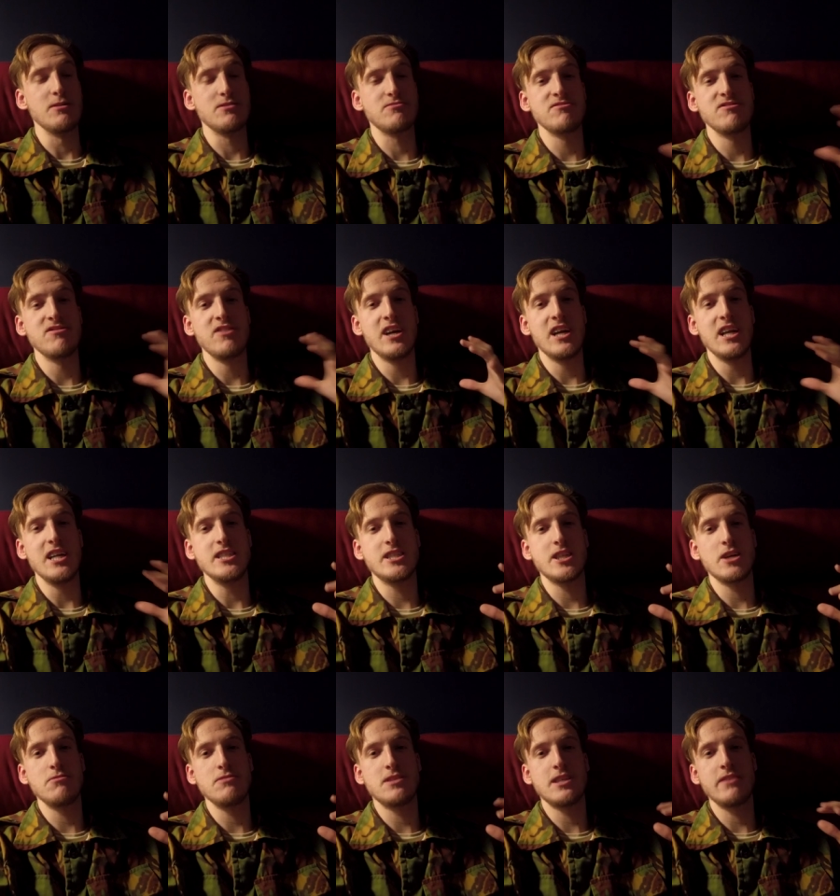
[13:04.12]
It was really
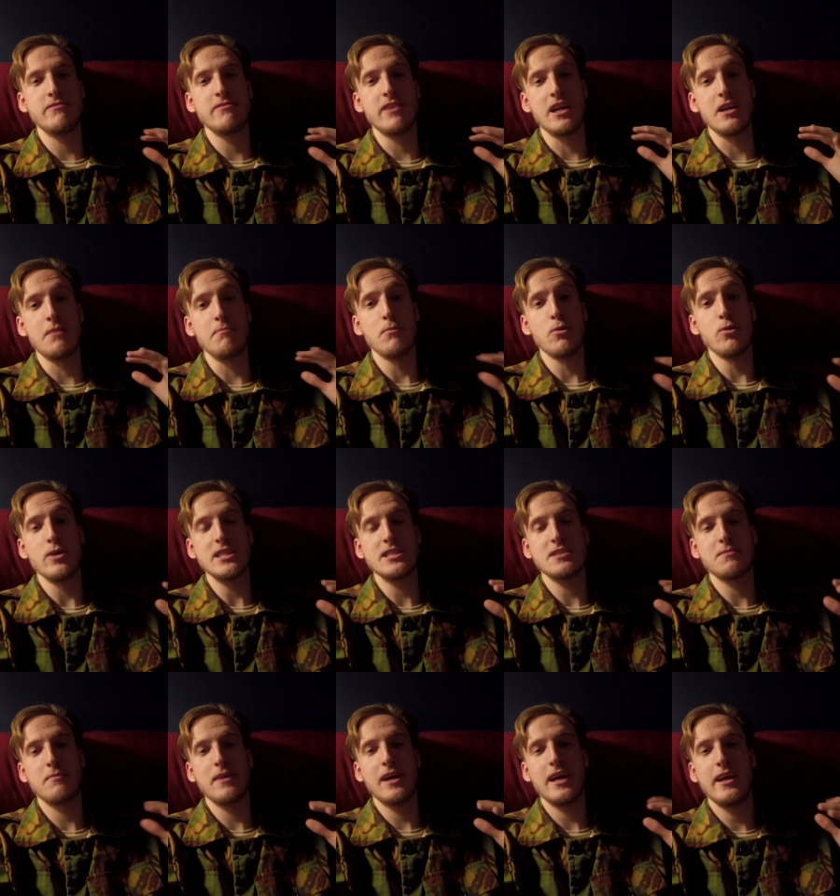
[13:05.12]
juicy, really
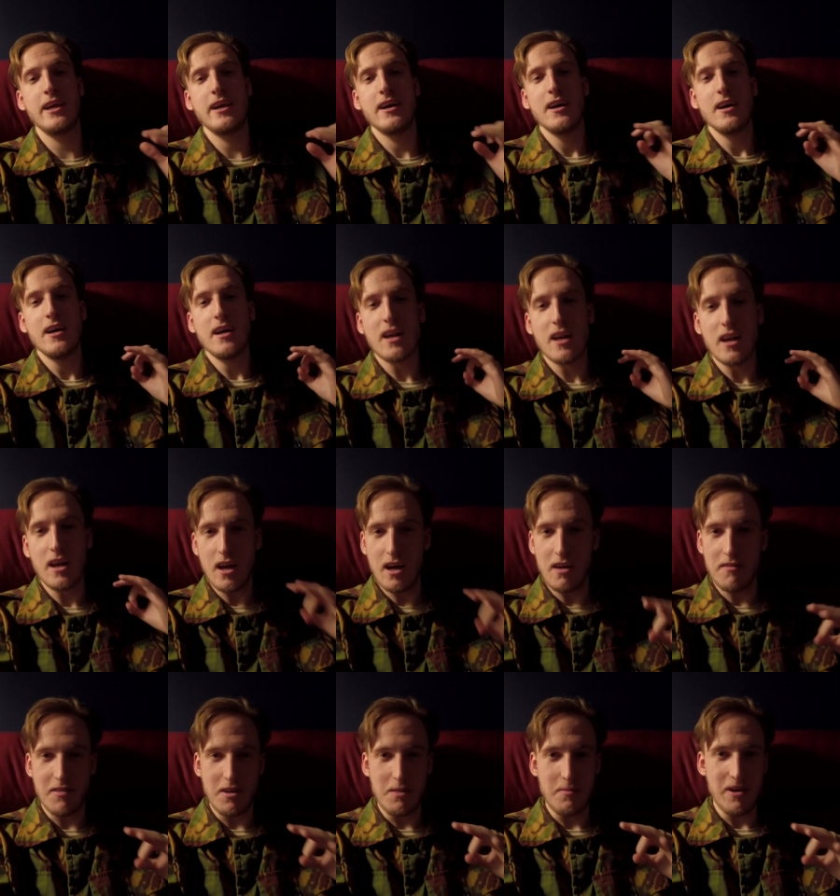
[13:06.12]
moist meat,
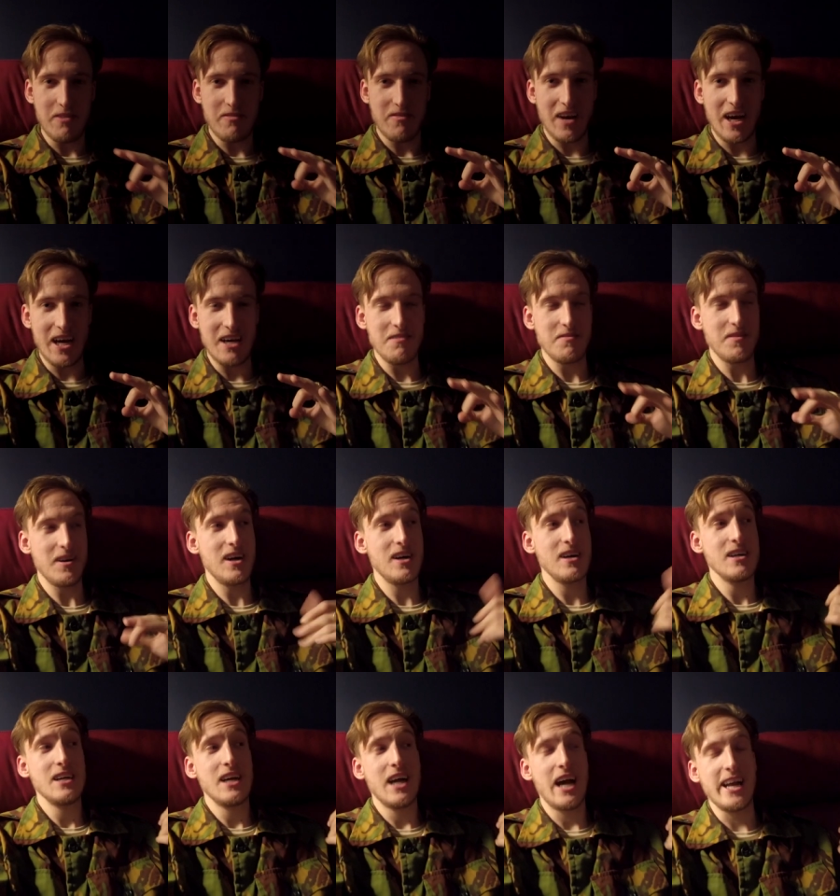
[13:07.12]
lovely bit of
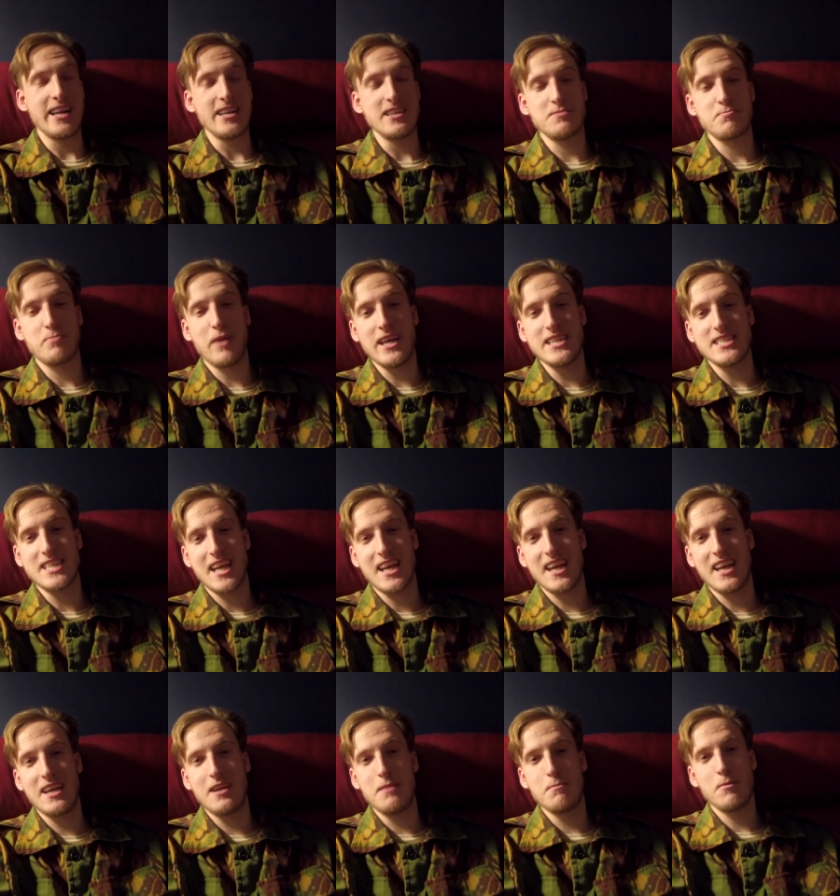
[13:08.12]
flavour, and it's
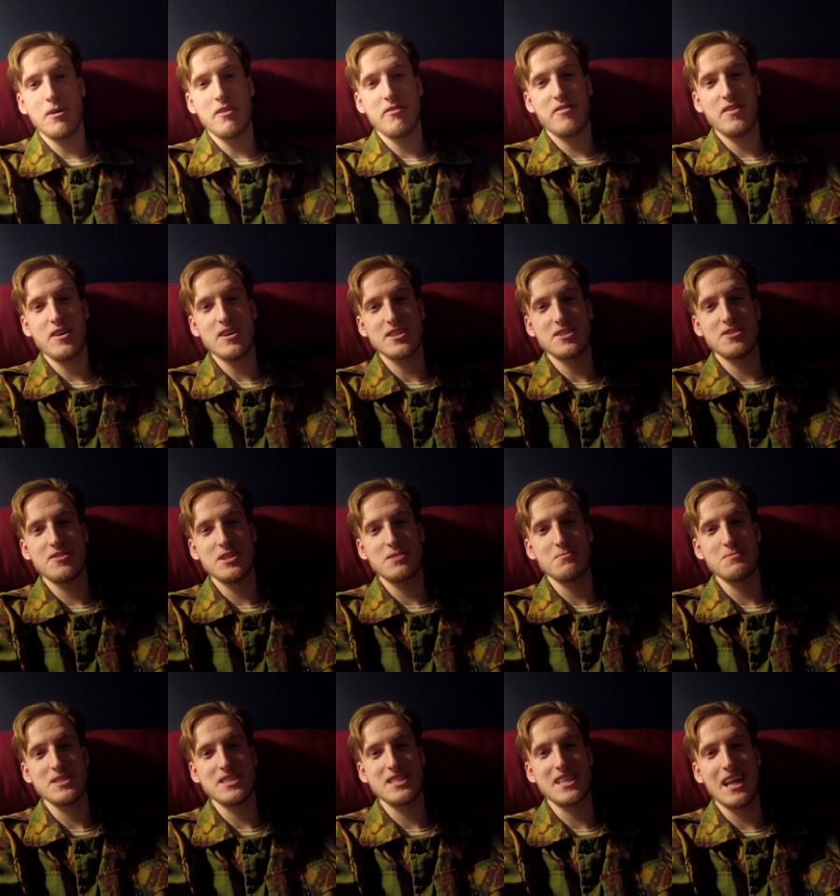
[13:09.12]
basically my first
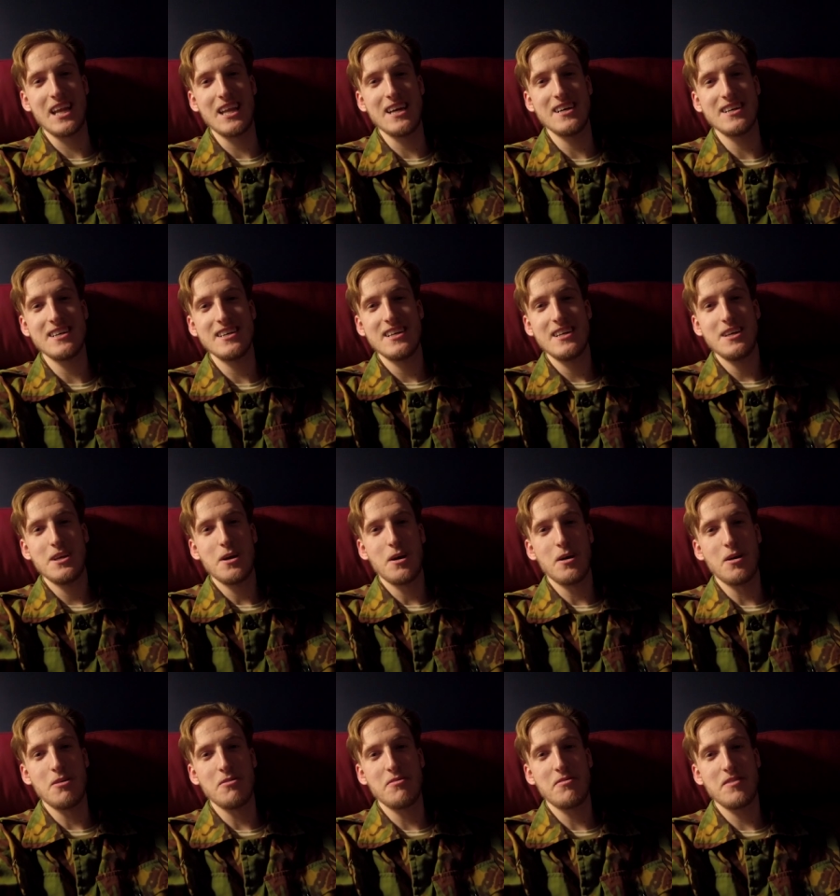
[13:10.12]
Christmas dinner
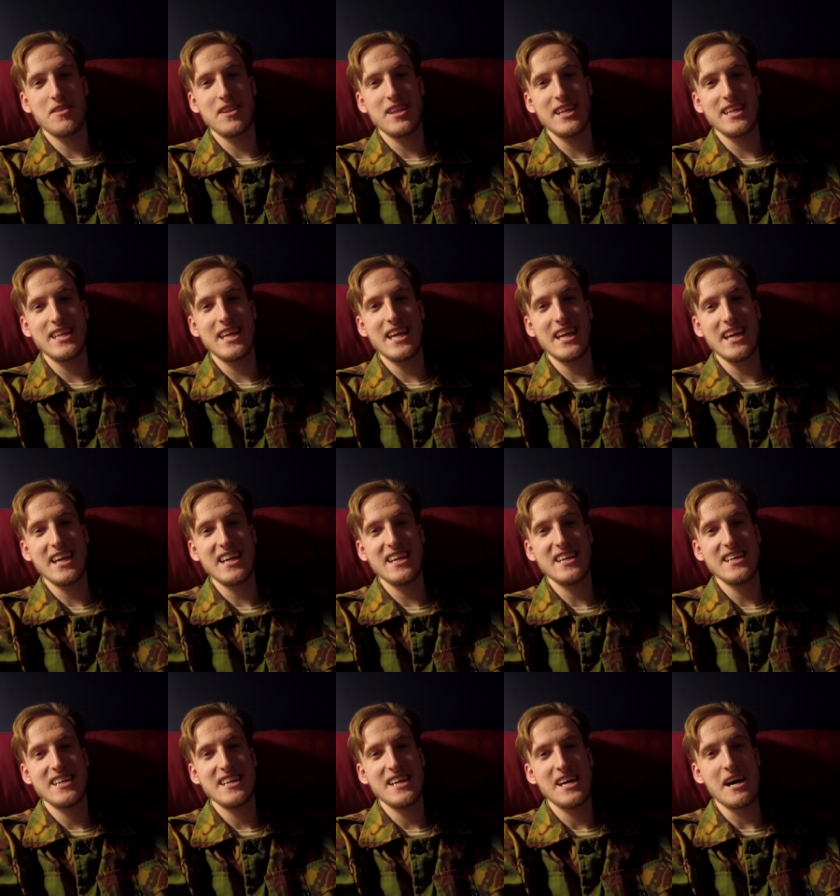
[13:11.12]
of the
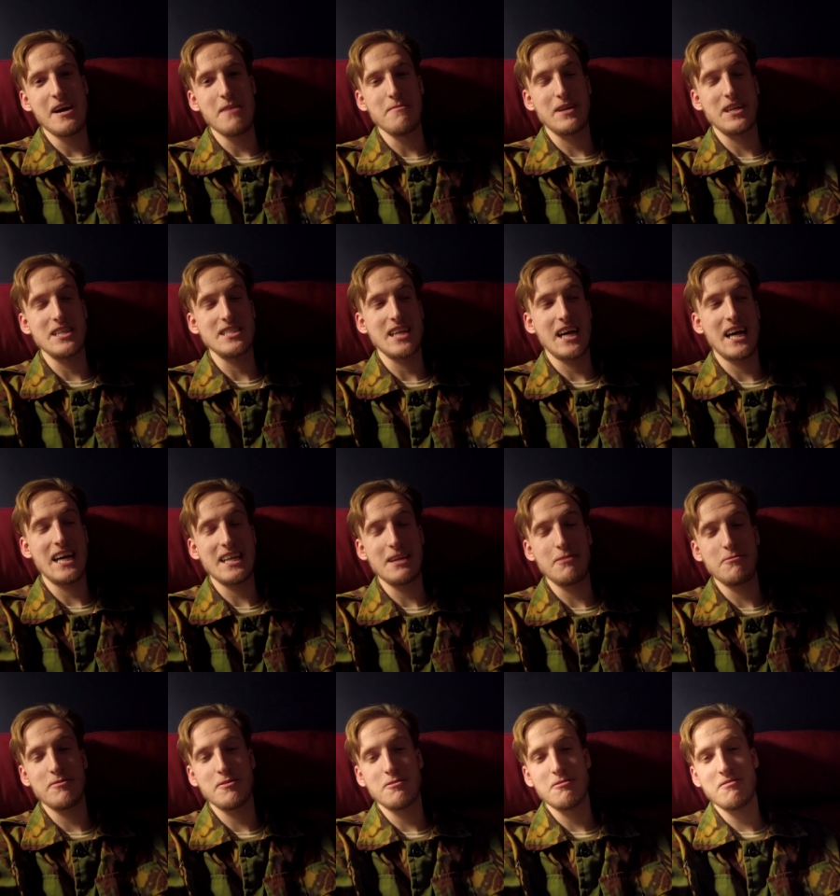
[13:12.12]
year because I
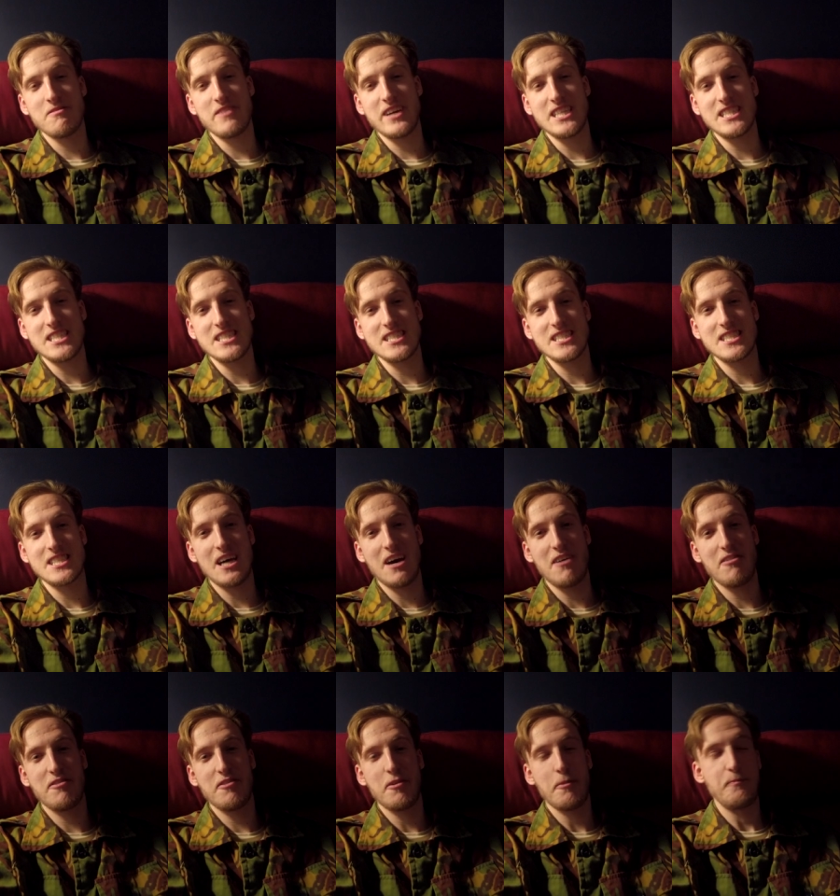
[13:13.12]
had it with all the veg and
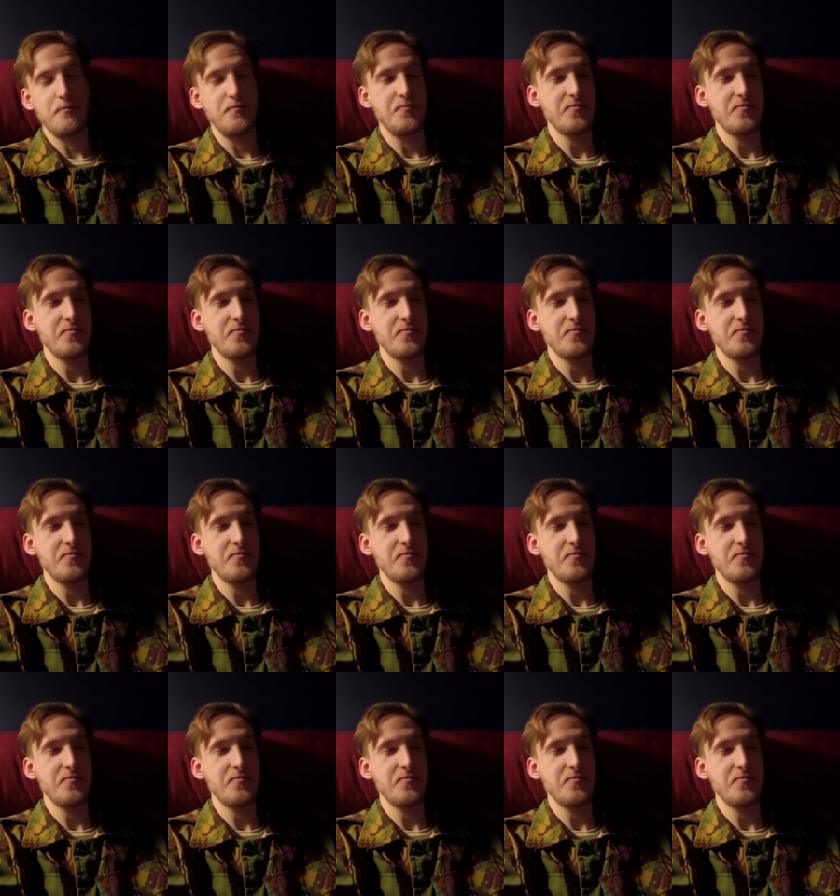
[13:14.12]
stuff.